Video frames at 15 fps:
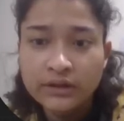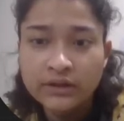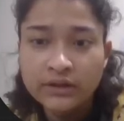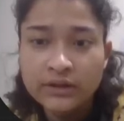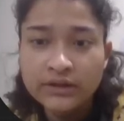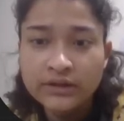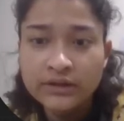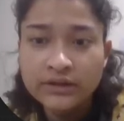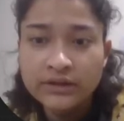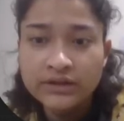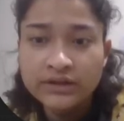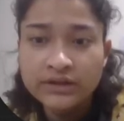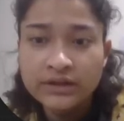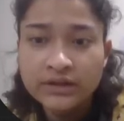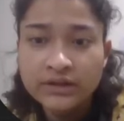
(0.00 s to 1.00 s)
is
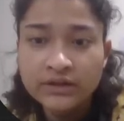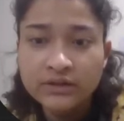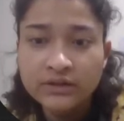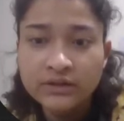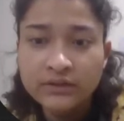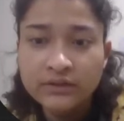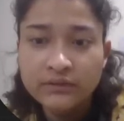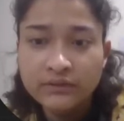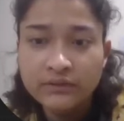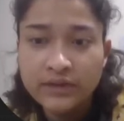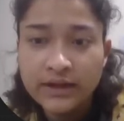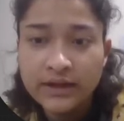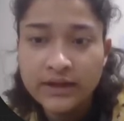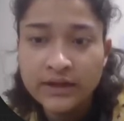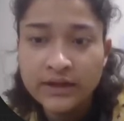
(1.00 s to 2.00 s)
initially, we will
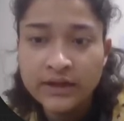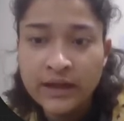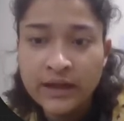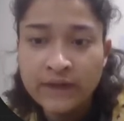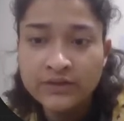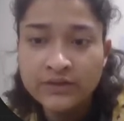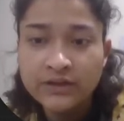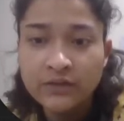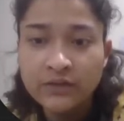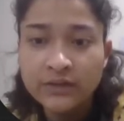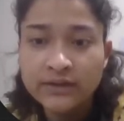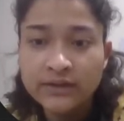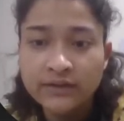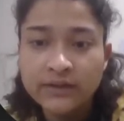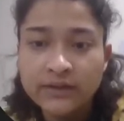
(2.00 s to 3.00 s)
have its count
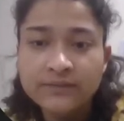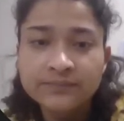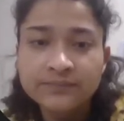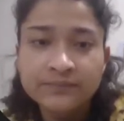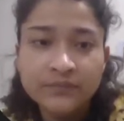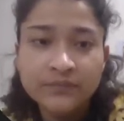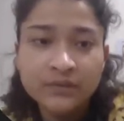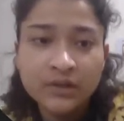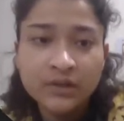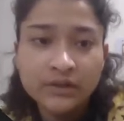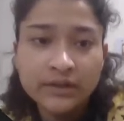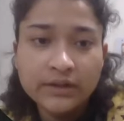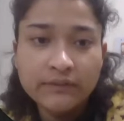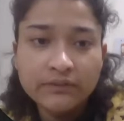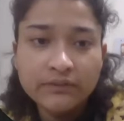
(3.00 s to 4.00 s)
as 1.
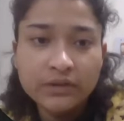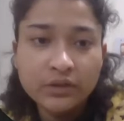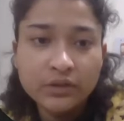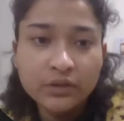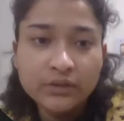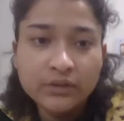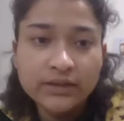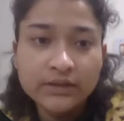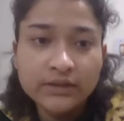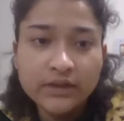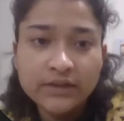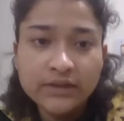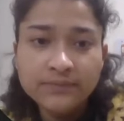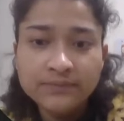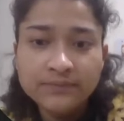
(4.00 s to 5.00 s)
Then we will go to this
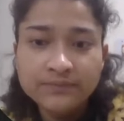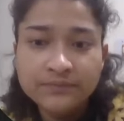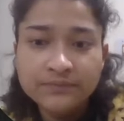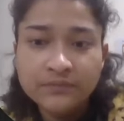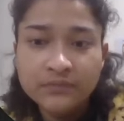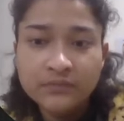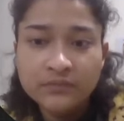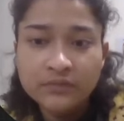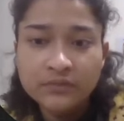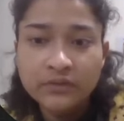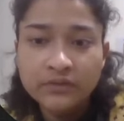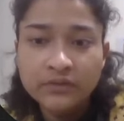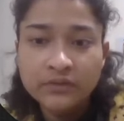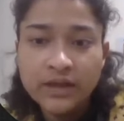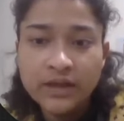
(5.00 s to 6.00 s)
one,
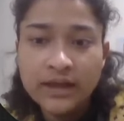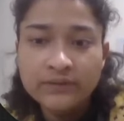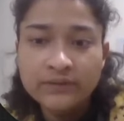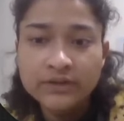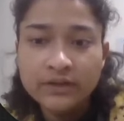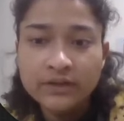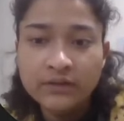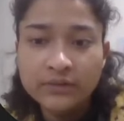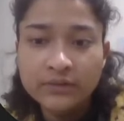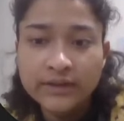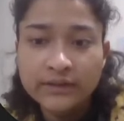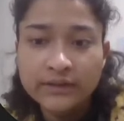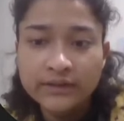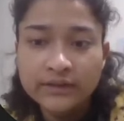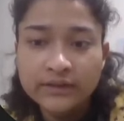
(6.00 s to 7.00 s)
we will have its count
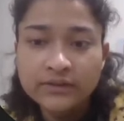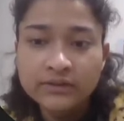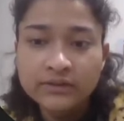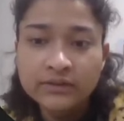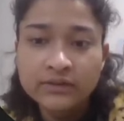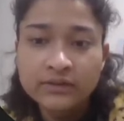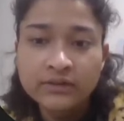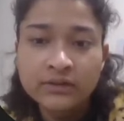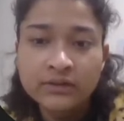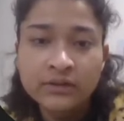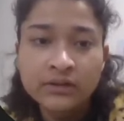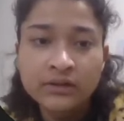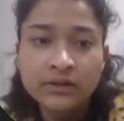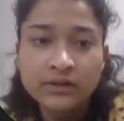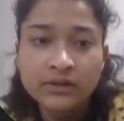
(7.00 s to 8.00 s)
as 1.
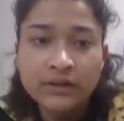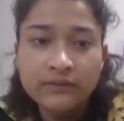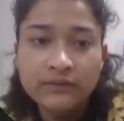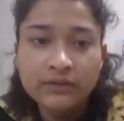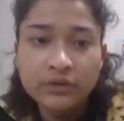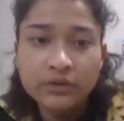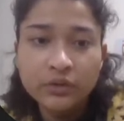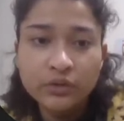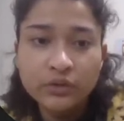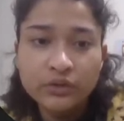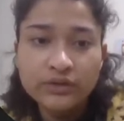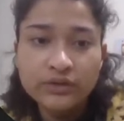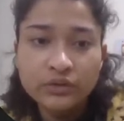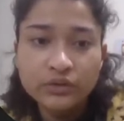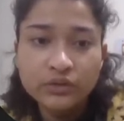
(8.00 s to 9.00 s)
Then we will go to
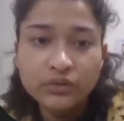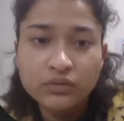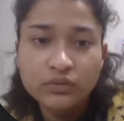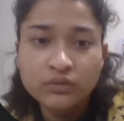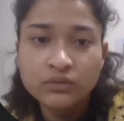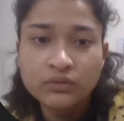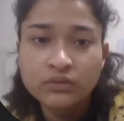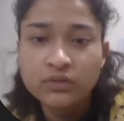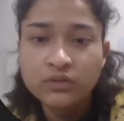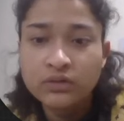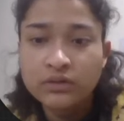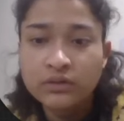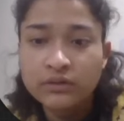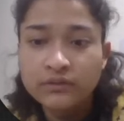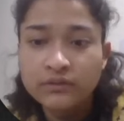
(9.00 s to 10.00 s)
this 2,
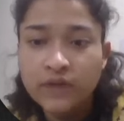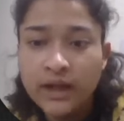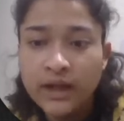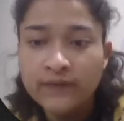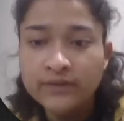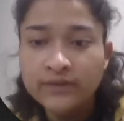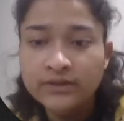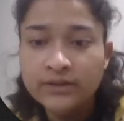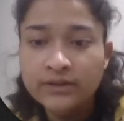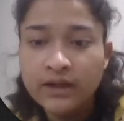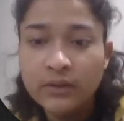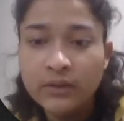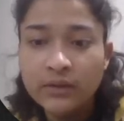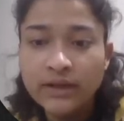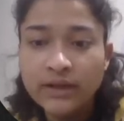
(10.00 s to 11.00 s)
we will have its
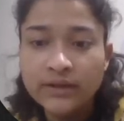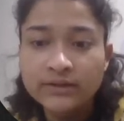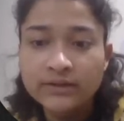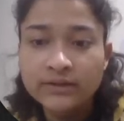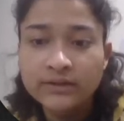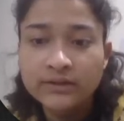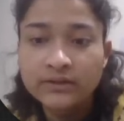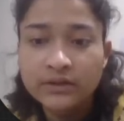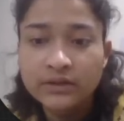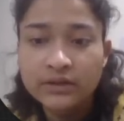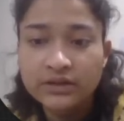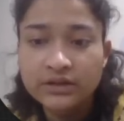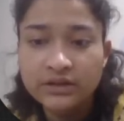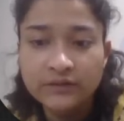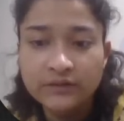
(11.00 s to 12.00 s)
count as
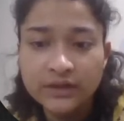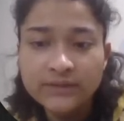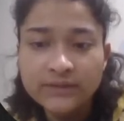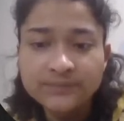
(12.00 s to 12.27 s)
initially 1.